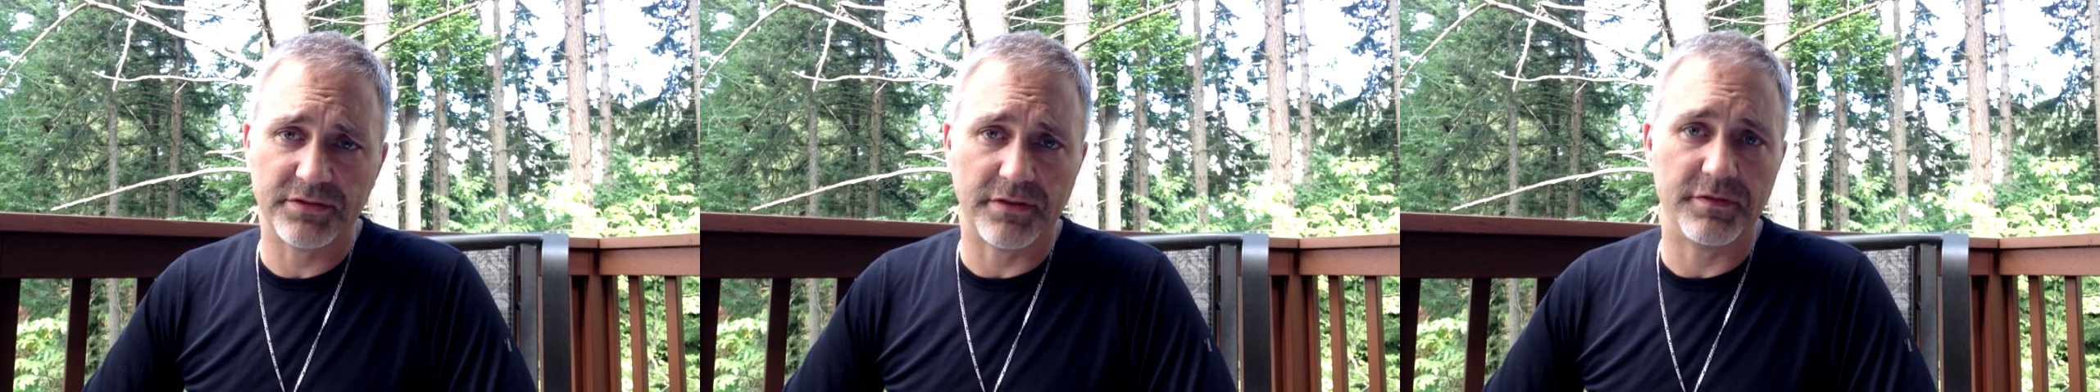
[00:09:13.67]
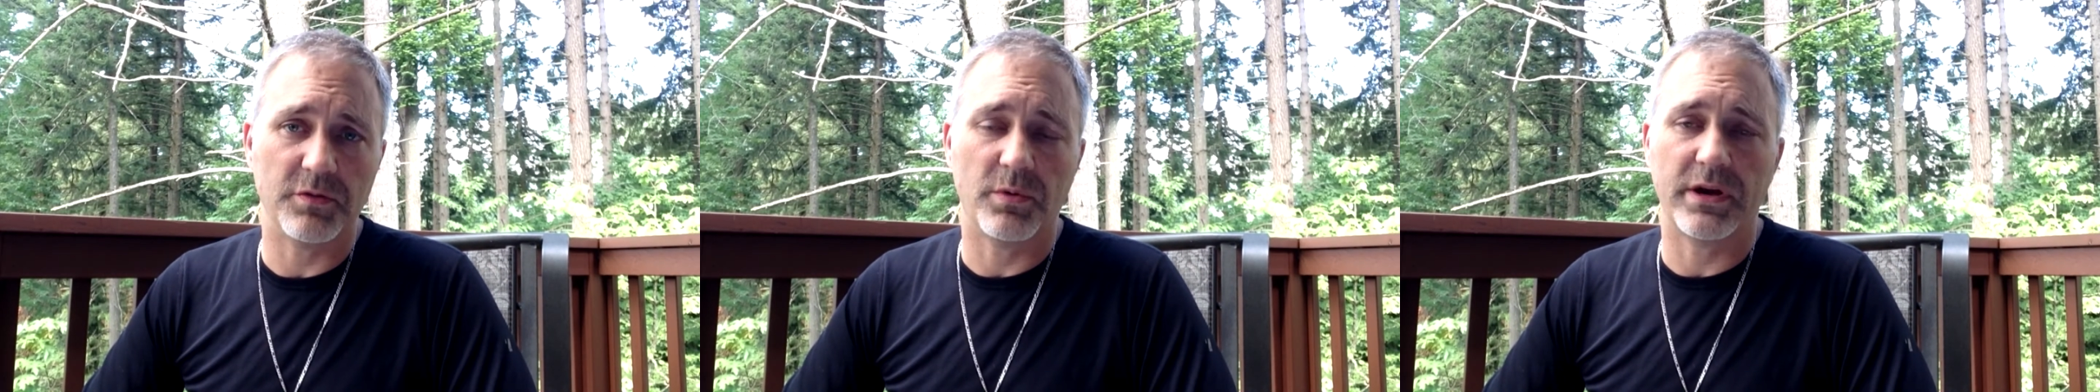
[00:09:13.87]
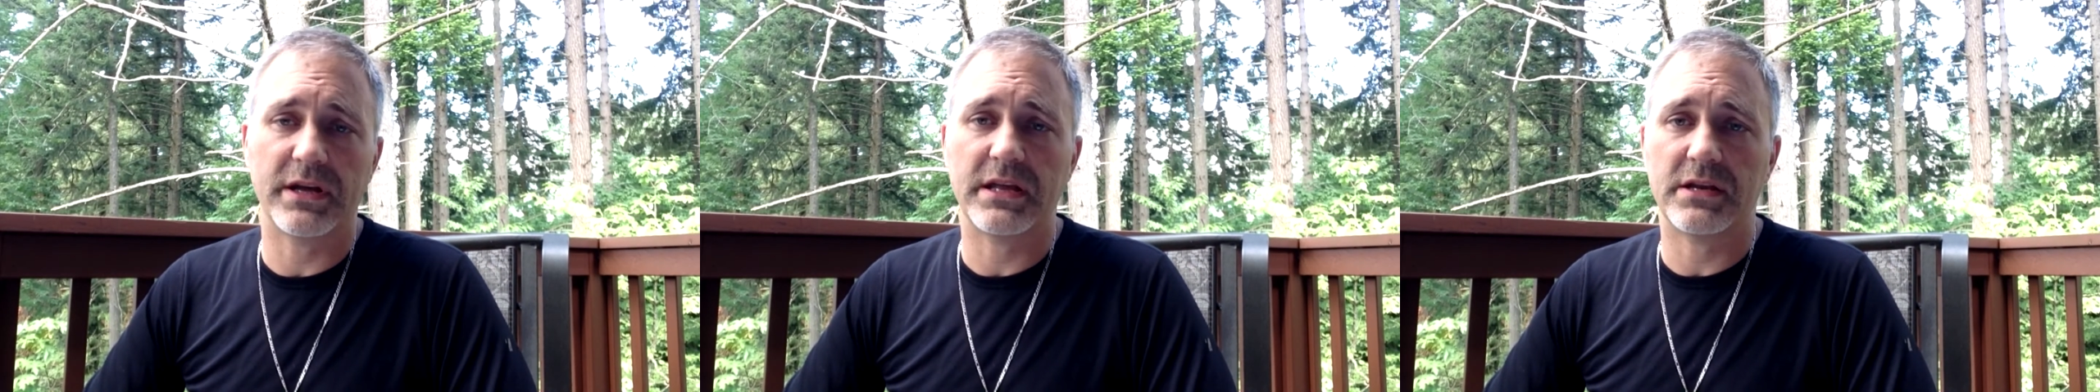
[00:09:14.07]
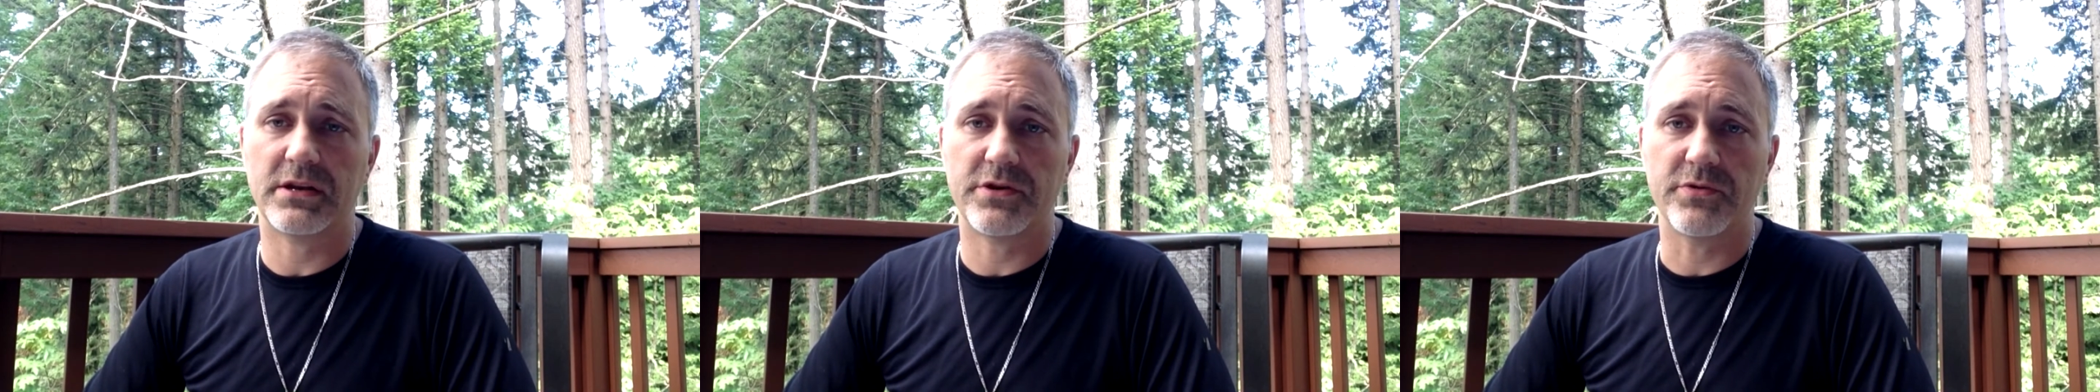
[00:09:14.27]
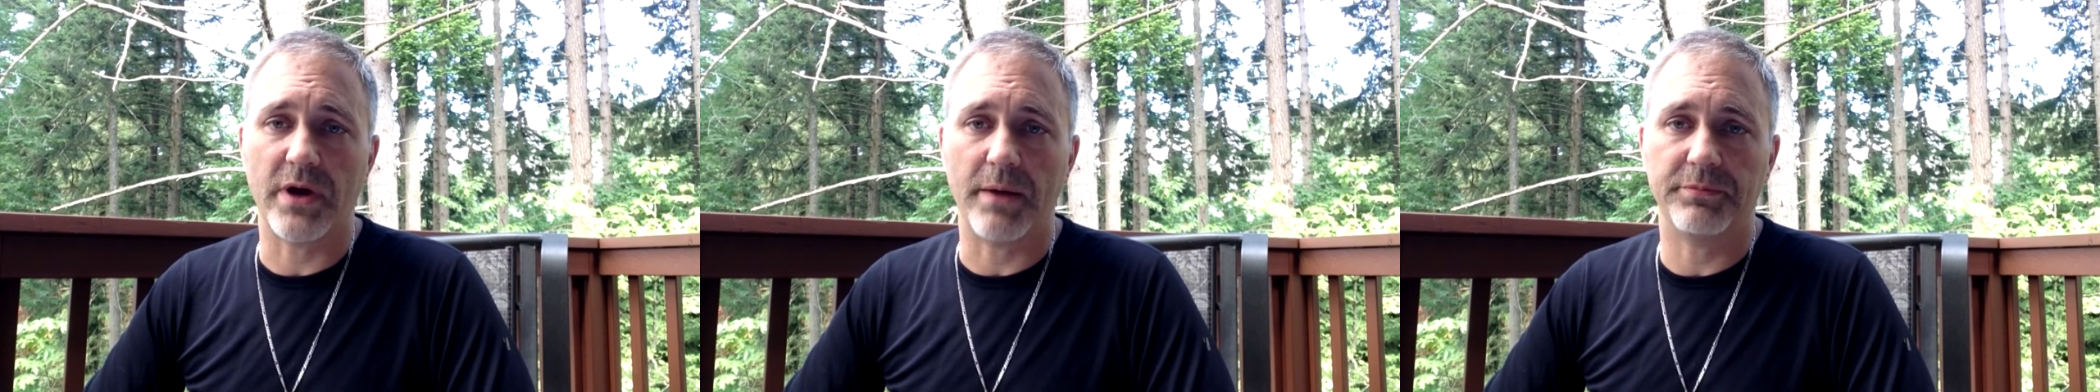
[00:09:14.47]
if you want to get in
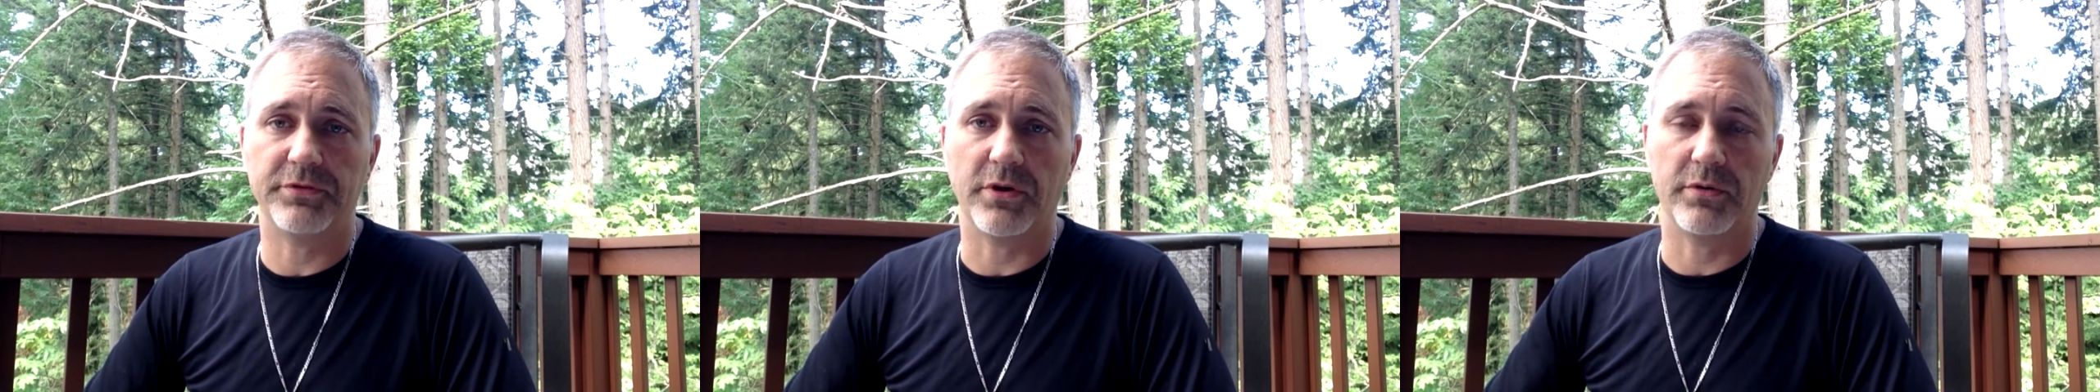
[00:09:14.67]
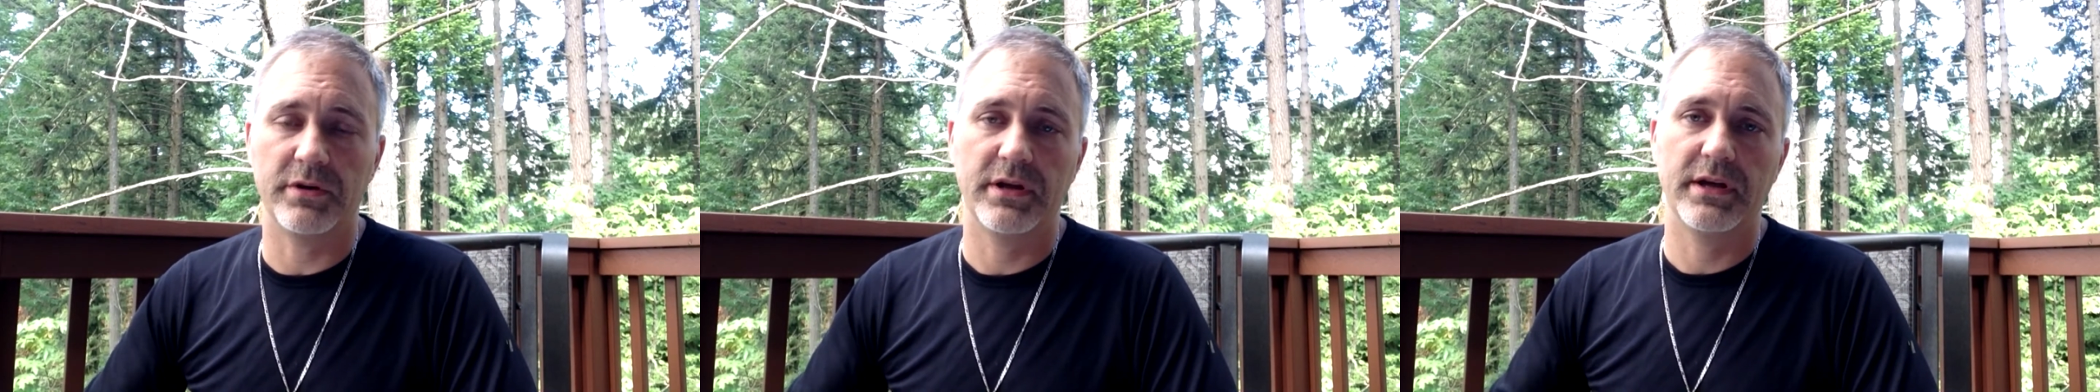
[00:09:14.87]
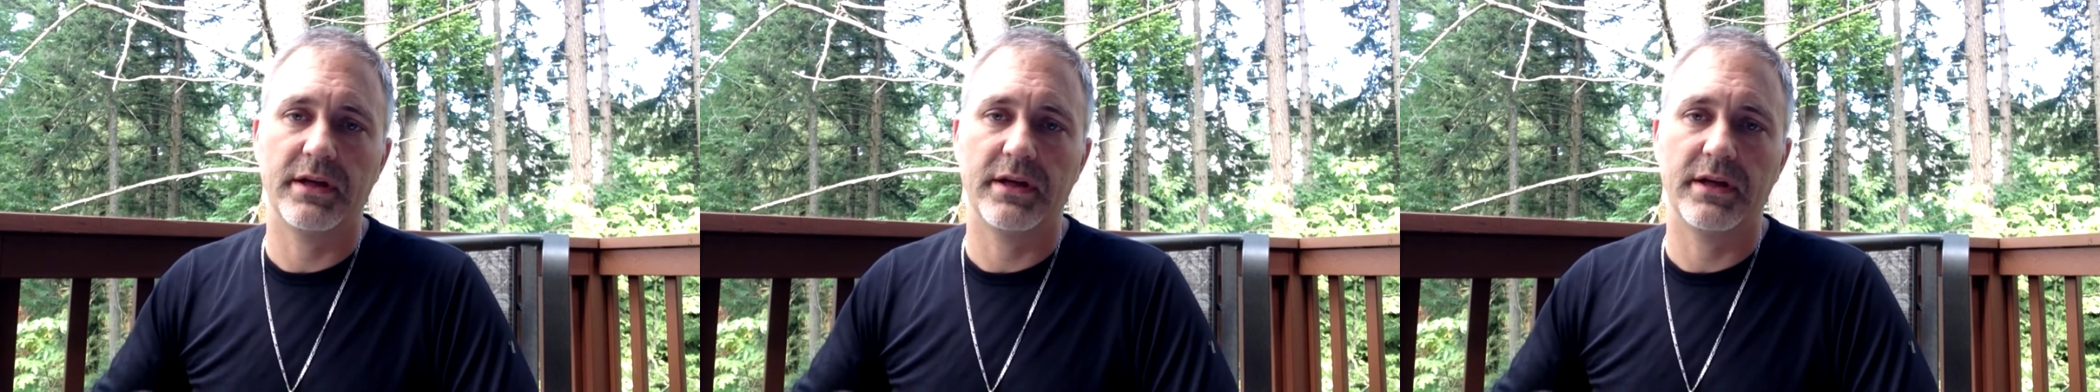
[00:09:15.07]
Dropzone,